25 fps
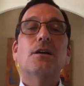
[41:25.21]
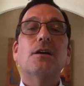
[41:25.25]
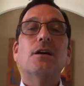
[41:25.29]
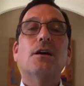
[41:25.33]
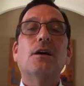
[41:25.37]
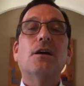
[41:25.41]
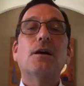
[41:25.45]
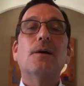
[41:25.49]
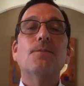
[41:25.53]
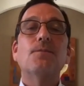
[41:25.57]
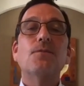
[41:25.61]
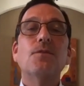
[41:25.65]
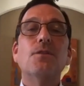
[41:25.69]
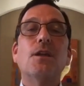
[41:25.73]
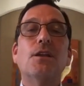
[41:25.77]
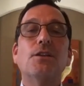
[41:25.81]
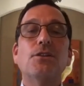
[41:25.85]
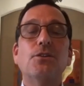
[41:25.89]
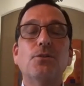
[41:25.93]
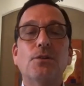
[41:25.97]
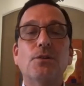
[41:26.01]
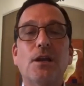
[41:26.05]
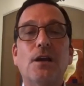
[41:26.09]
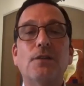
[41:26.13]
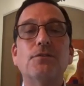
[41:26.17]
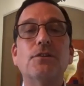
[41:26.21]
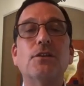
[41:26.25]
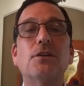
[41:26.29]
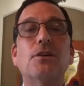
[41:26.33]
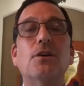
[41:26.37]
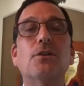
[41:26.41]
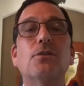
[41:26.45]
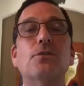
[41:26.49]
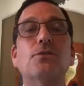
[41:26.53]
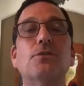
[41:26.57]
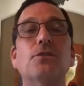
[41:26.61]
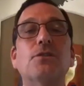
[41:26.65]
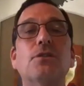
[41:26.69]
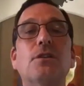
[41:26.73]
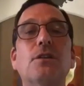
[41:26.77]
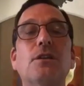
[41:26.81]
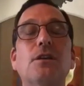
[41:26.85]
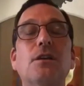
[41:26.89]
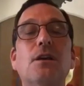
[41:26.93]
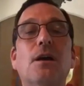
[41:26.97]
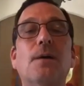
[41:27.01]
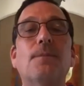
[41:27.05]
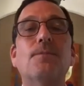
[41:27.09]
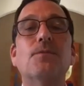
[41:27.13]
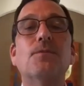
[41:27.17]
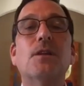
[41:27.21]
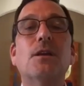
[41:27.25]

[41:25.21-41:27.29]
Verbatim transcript: um, then you would have to go to the uh,